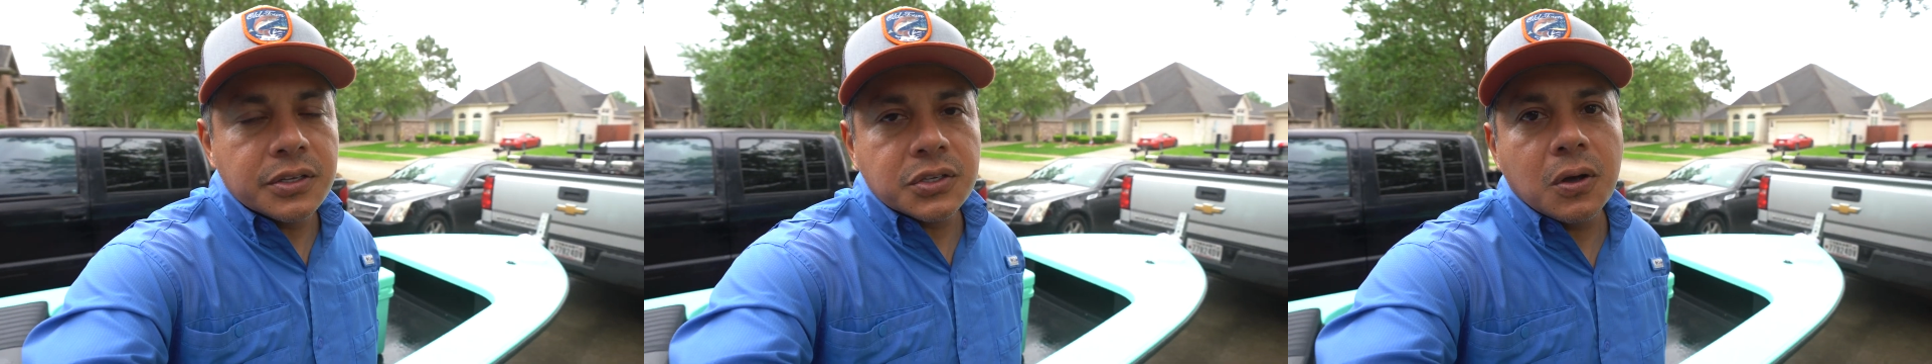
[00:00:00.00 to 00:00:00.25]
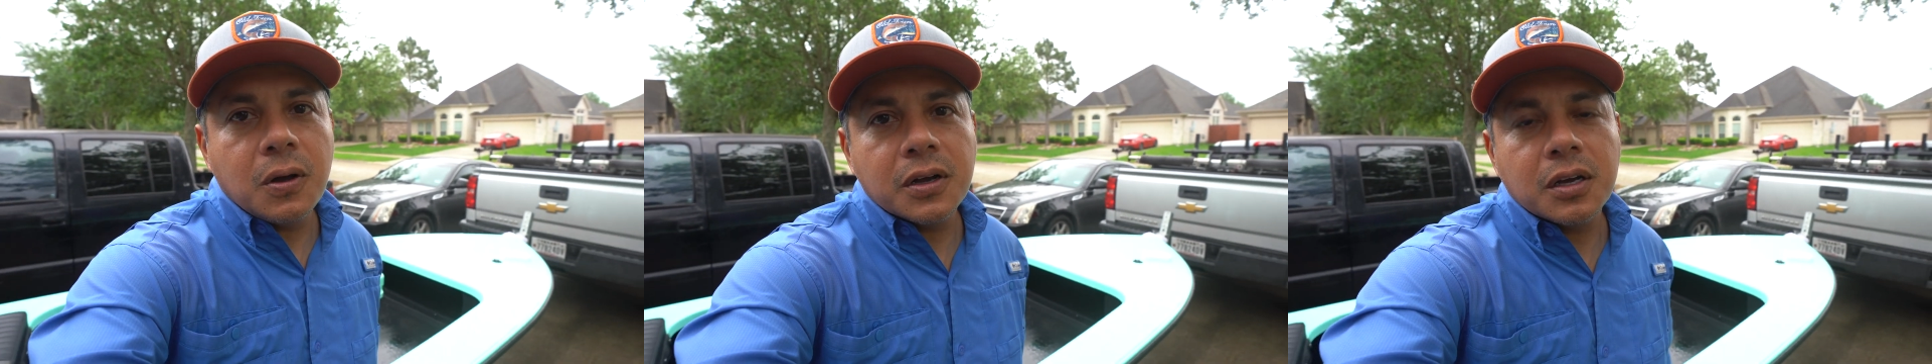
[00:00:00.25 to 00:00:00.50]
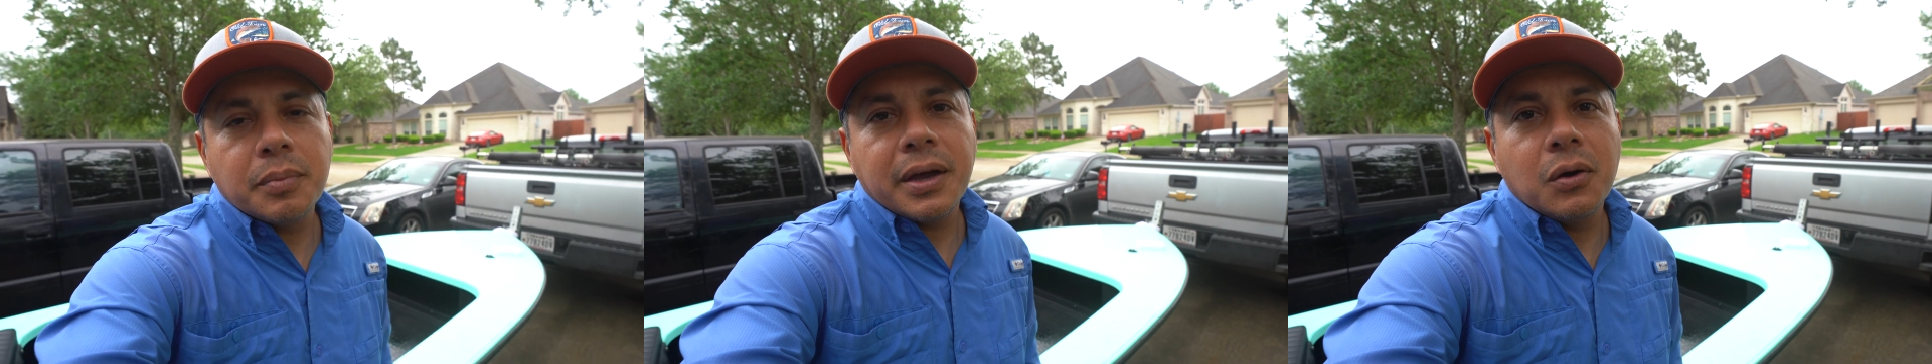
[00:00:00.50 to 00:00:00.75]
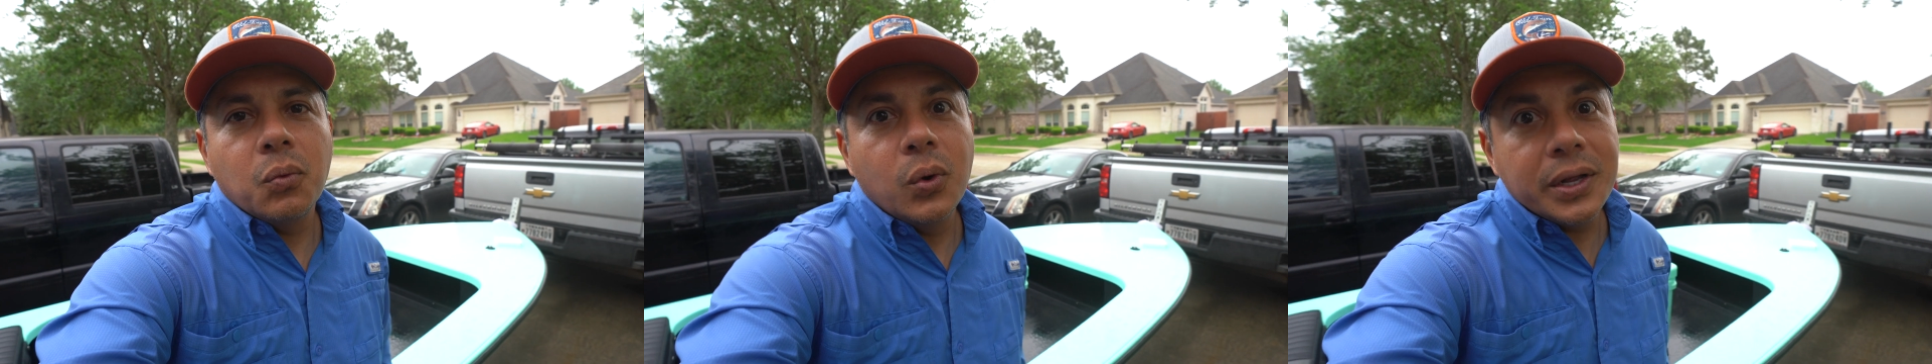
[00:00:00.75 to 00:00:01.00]
talk
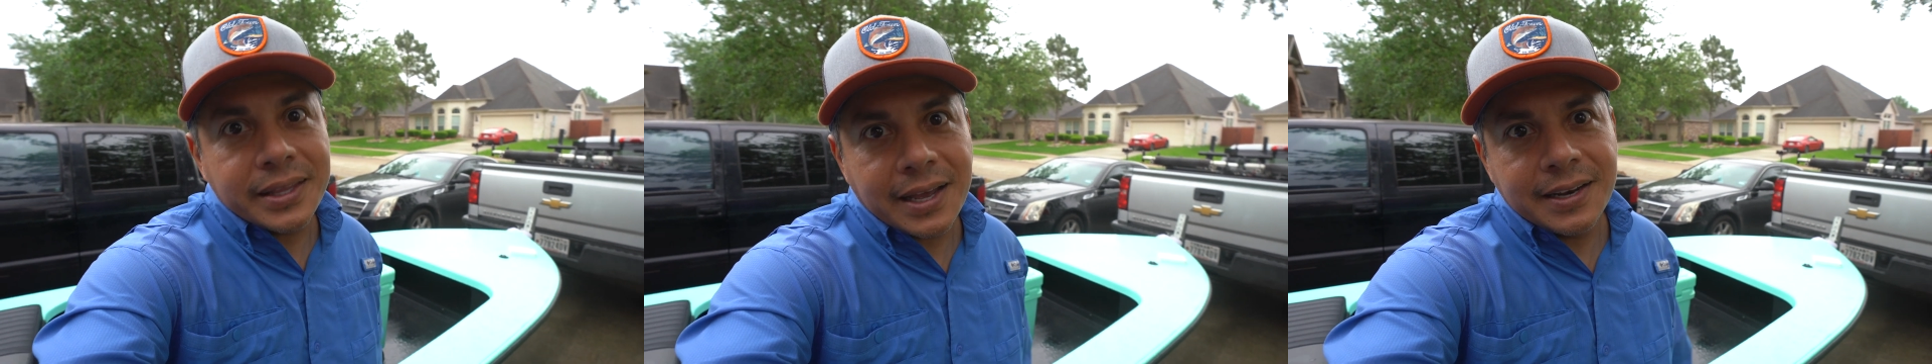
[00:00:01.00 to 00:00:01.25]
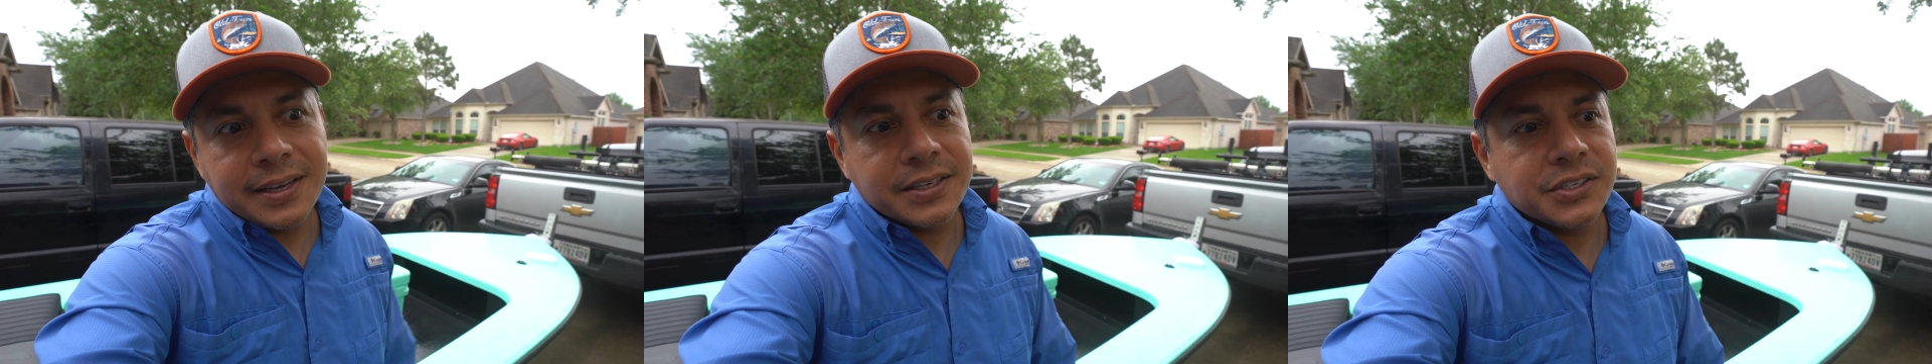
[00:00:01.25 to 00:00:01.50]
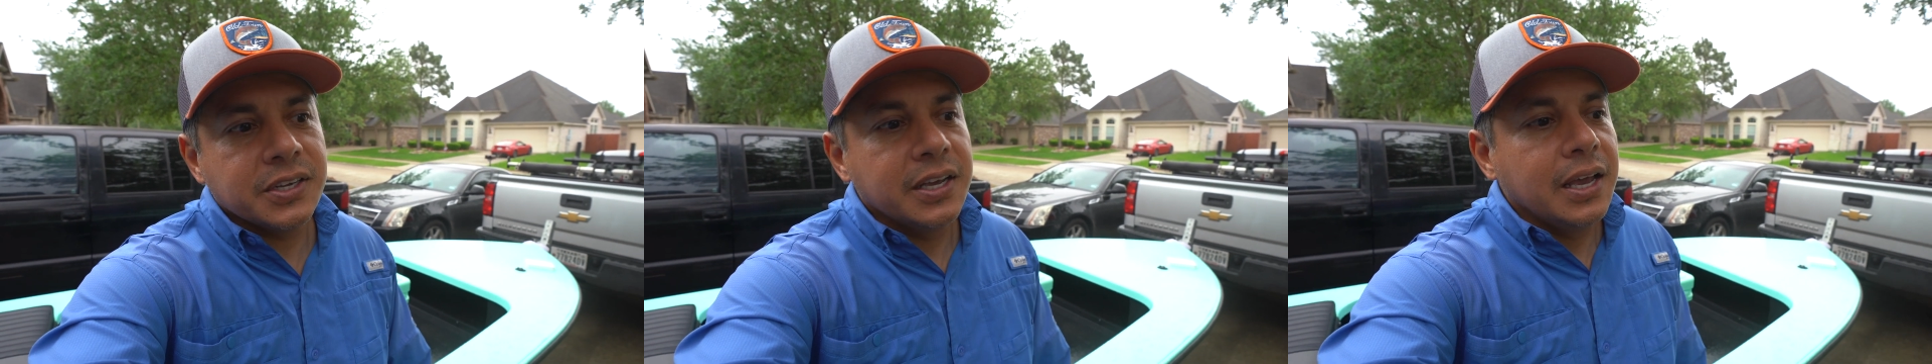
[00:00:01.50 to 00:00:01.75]
about what that is.